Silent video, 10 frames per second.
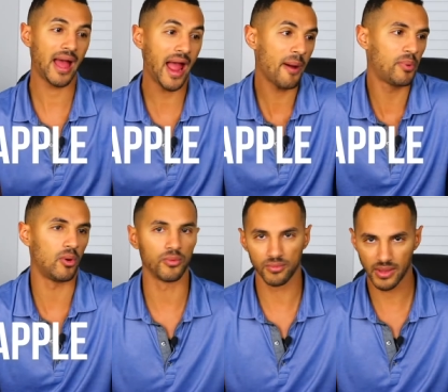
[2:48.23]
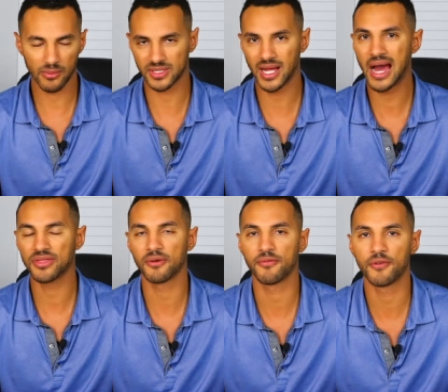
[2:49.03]
Apple, that was
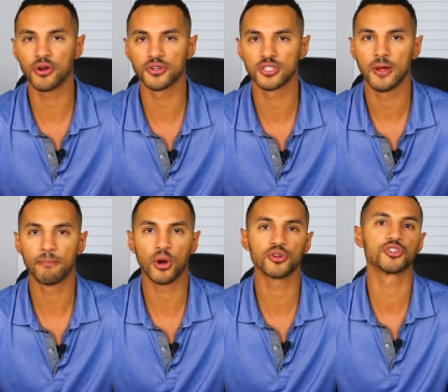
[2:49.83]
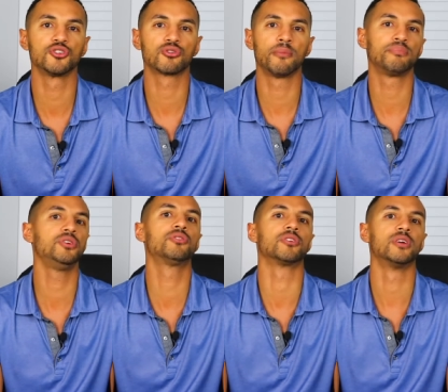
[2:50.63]
not the first personal
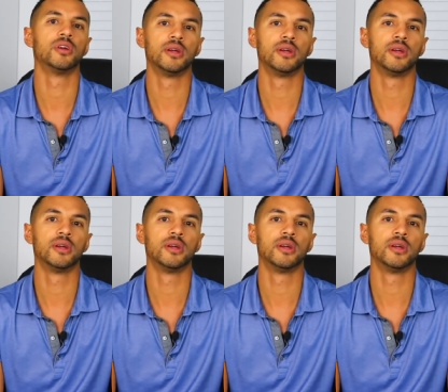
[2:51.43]
computer.